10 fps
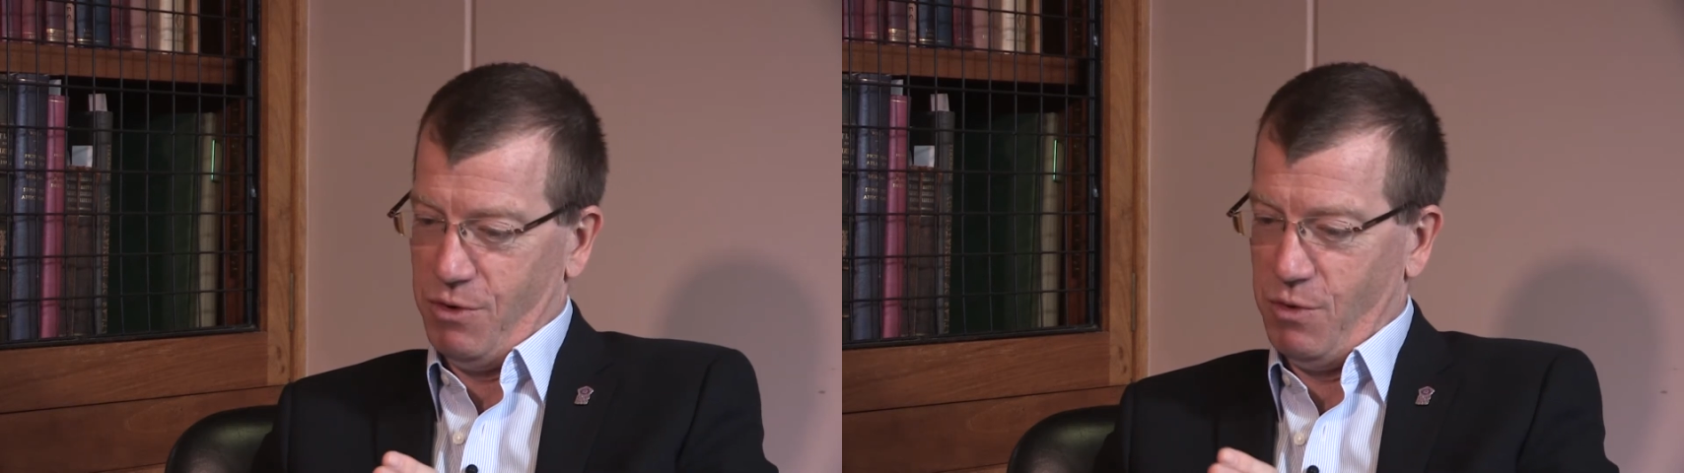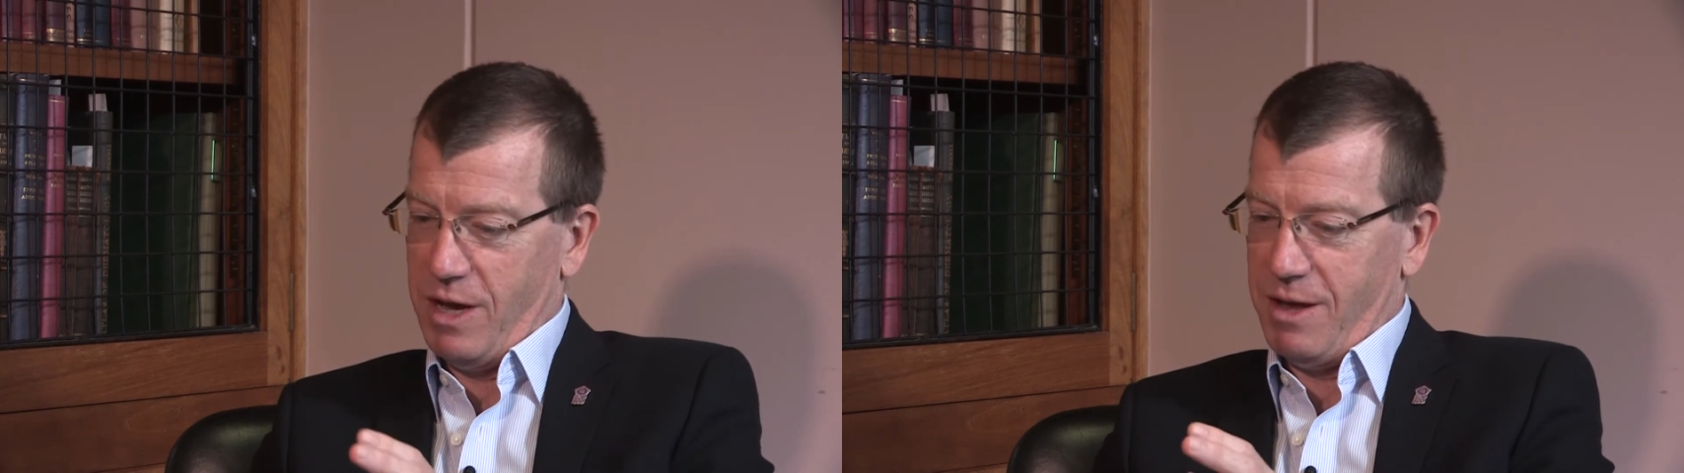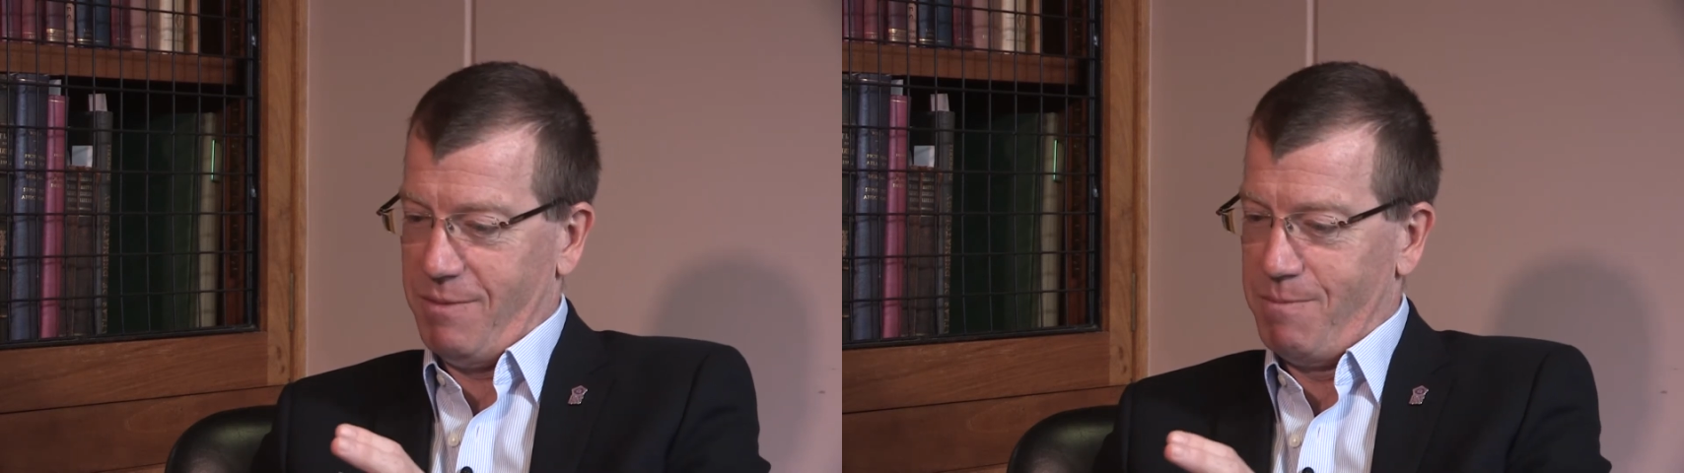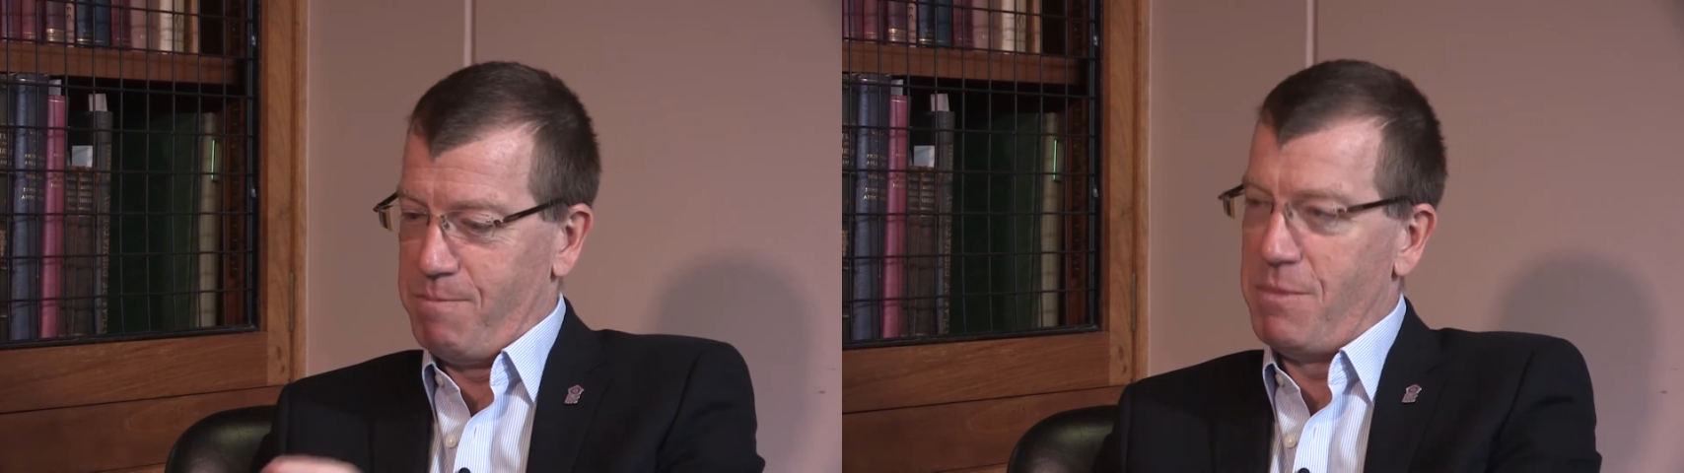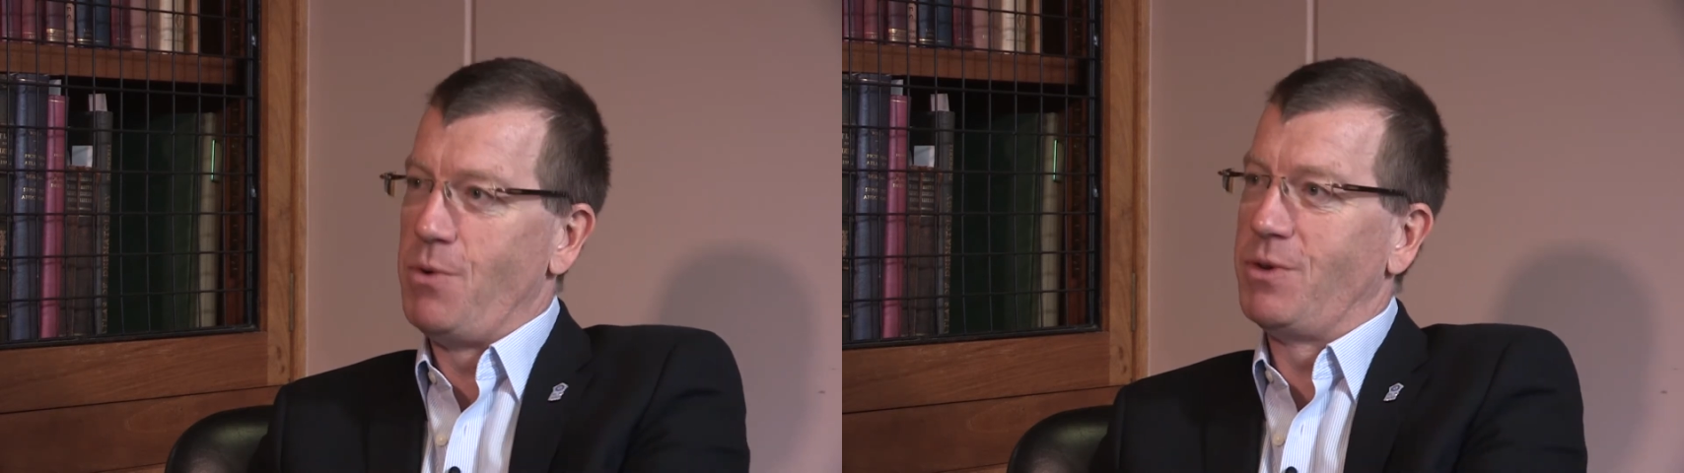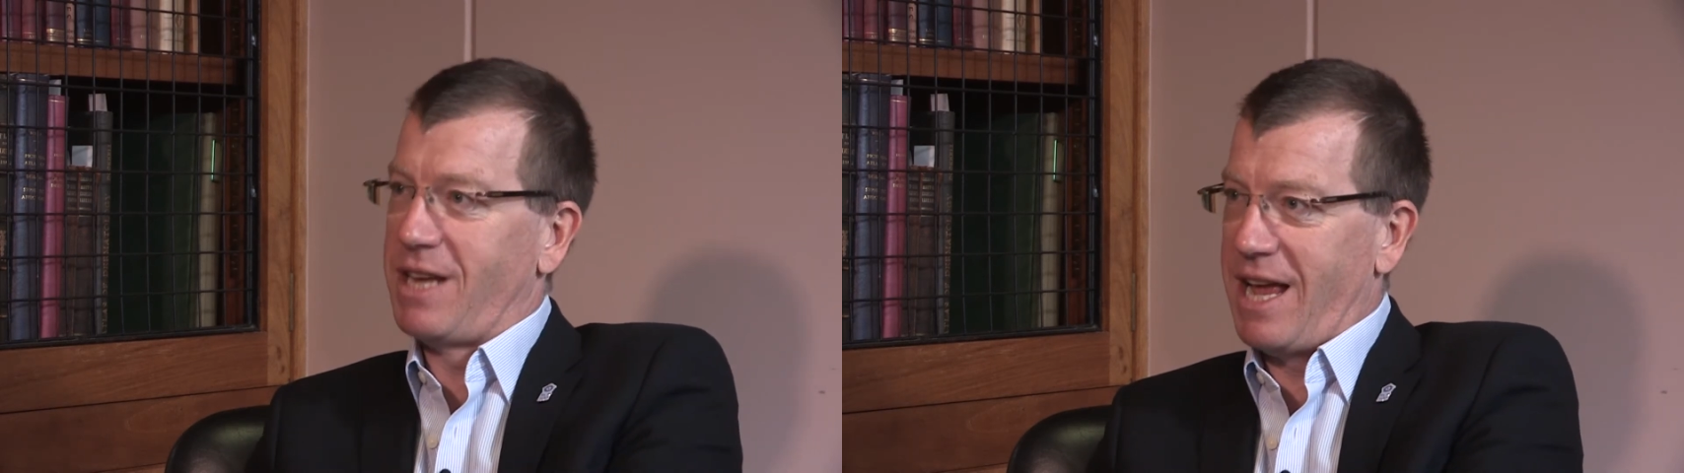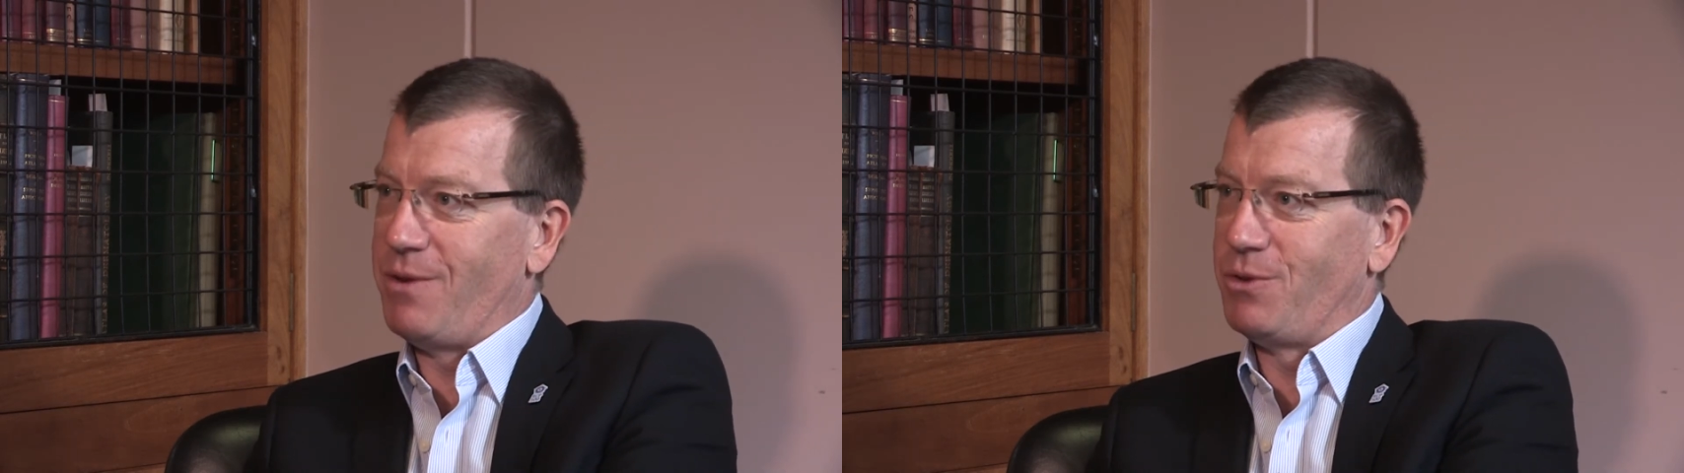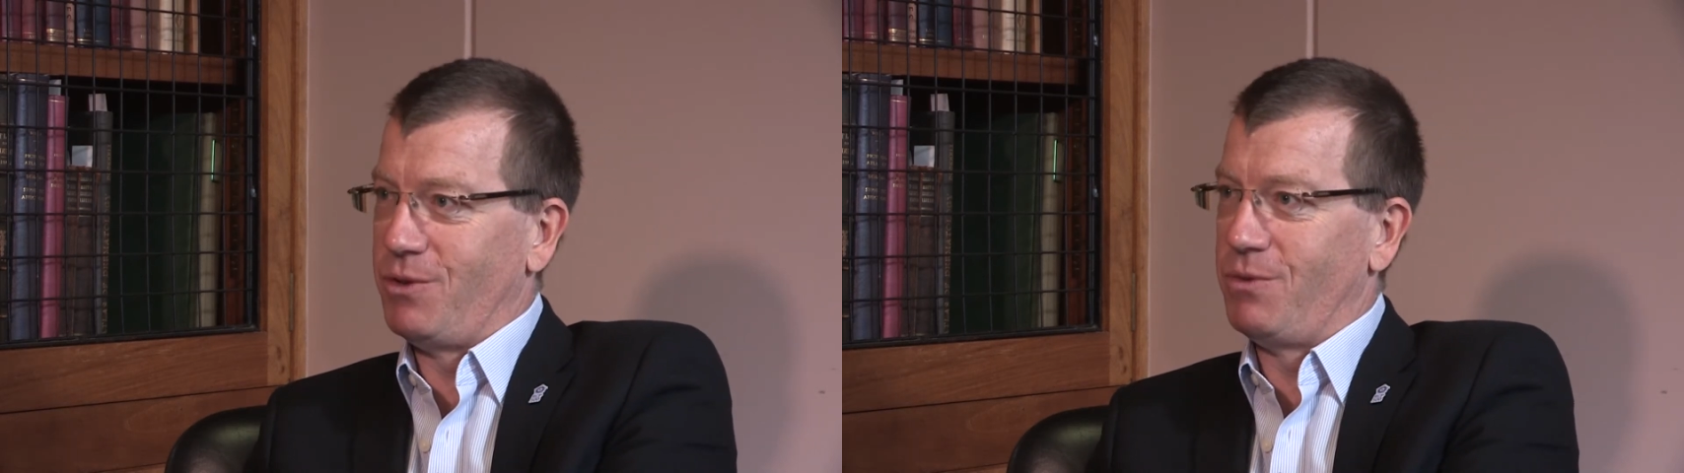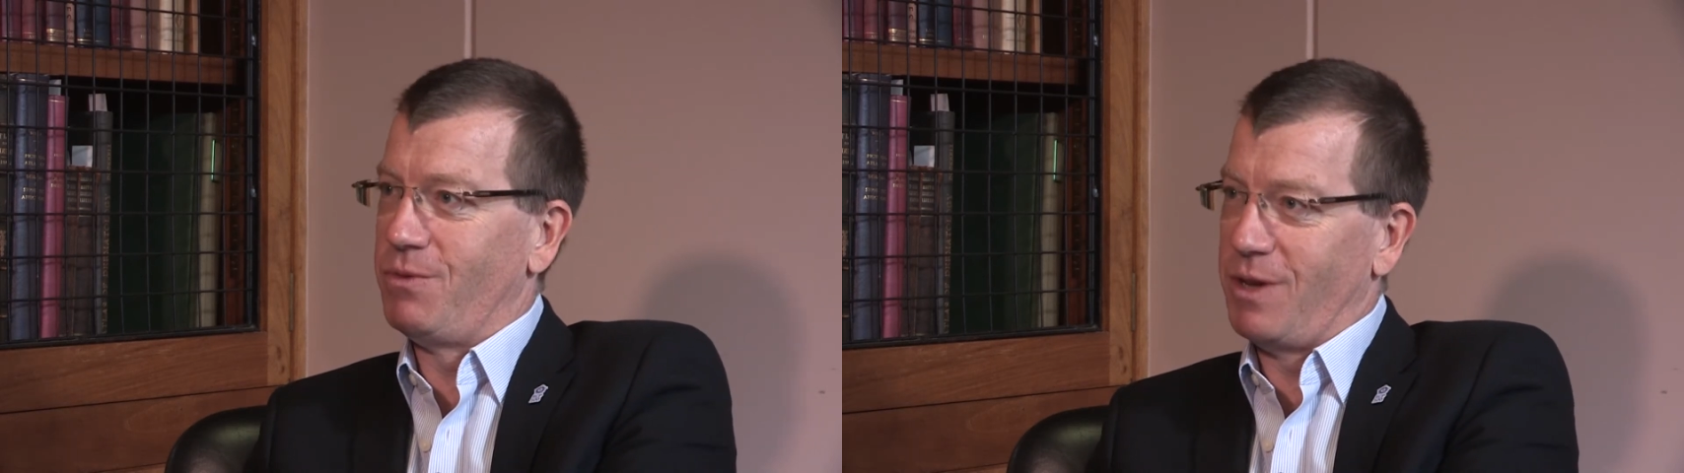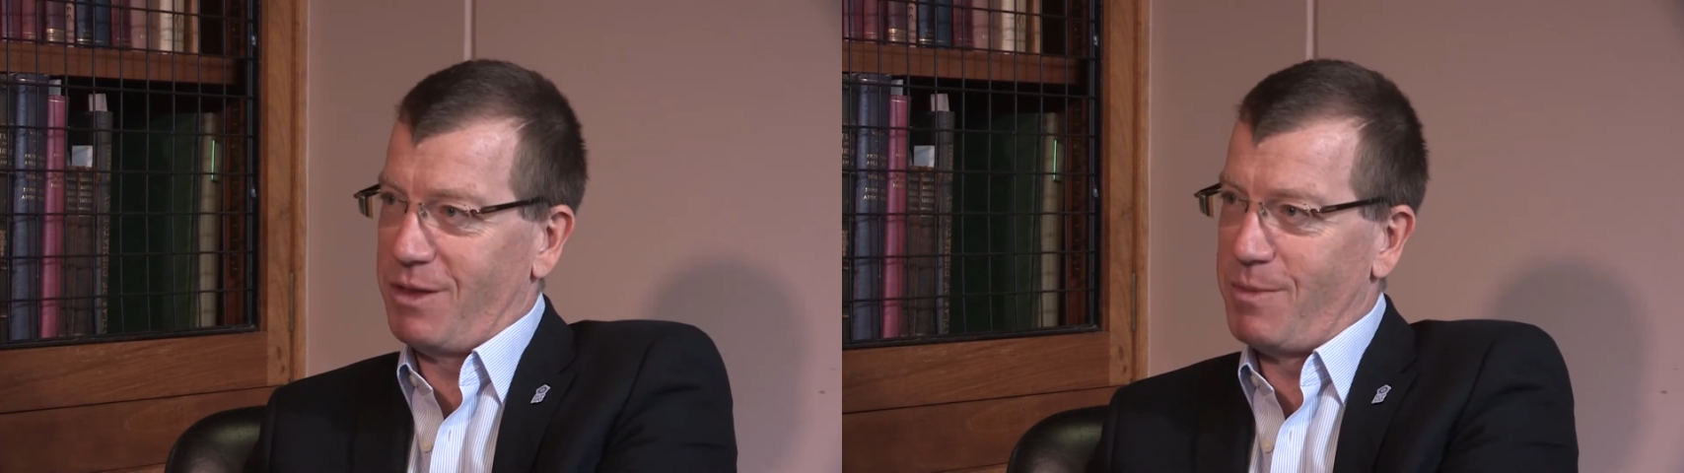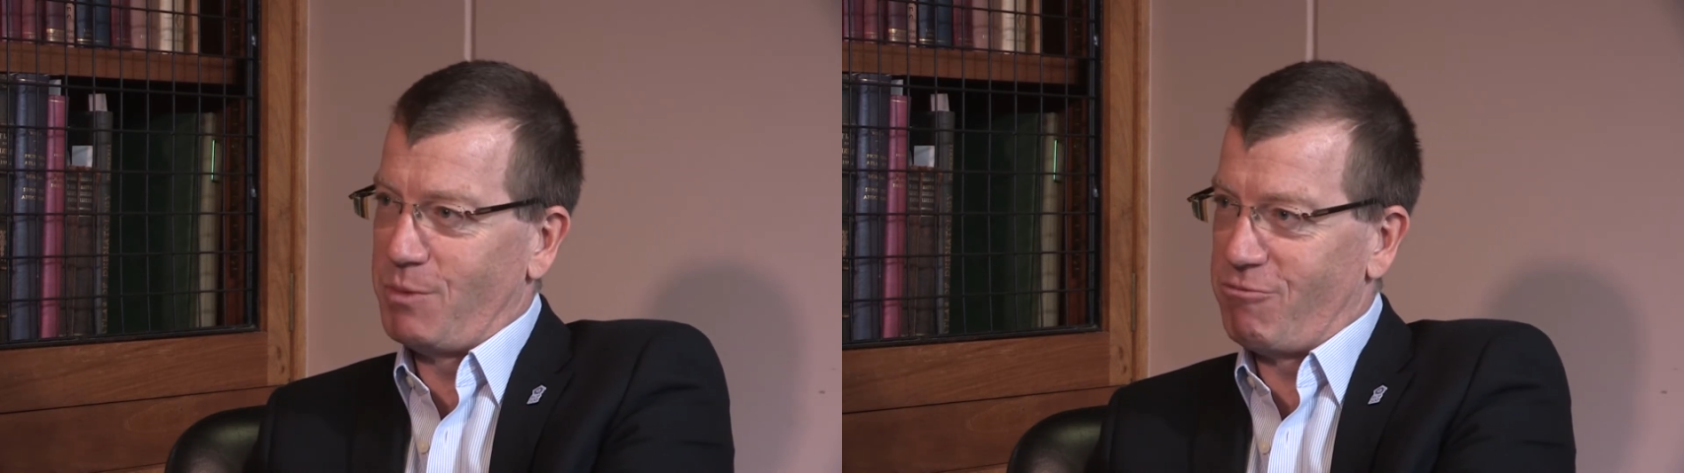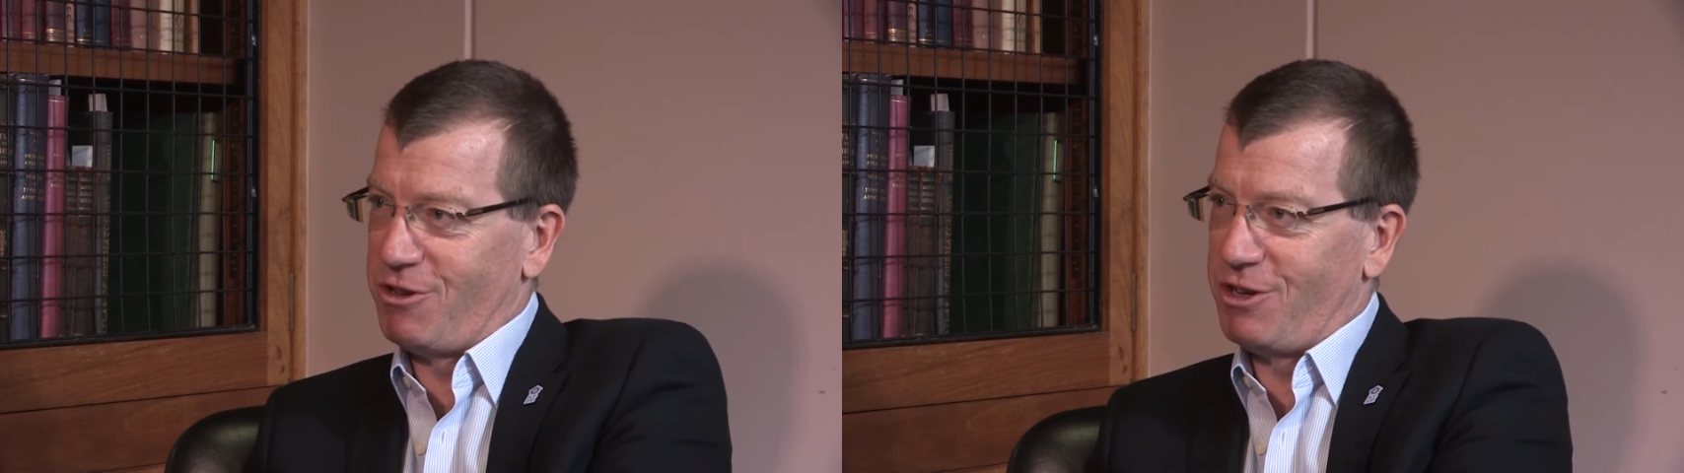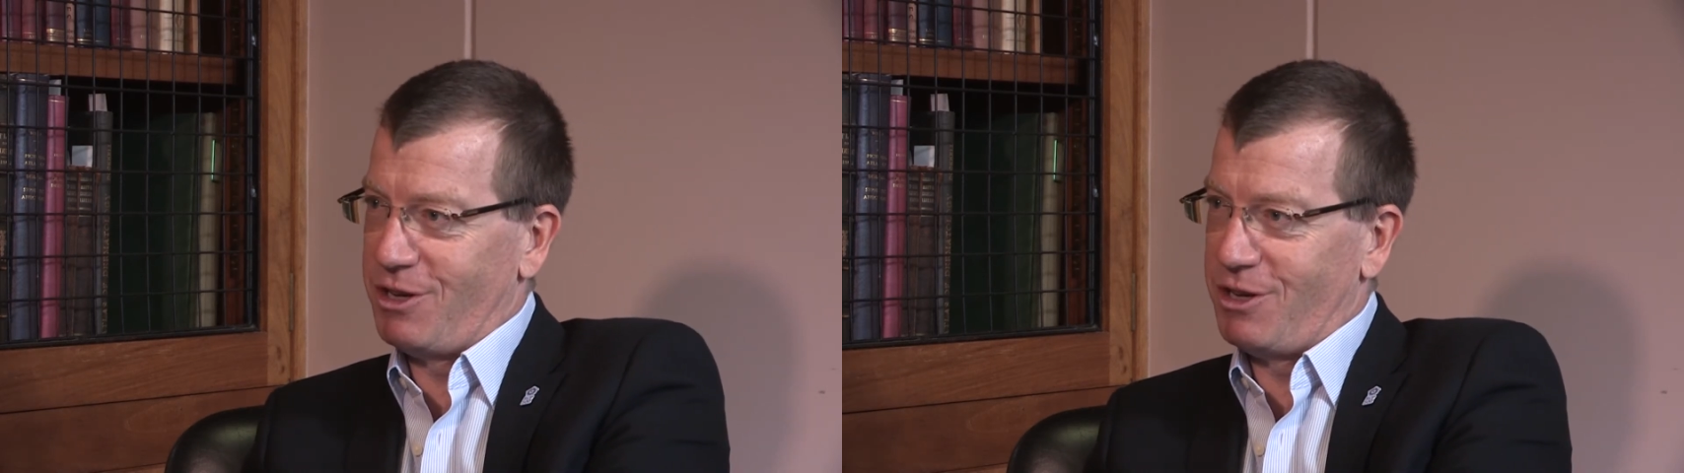you get most out of, you get the most pro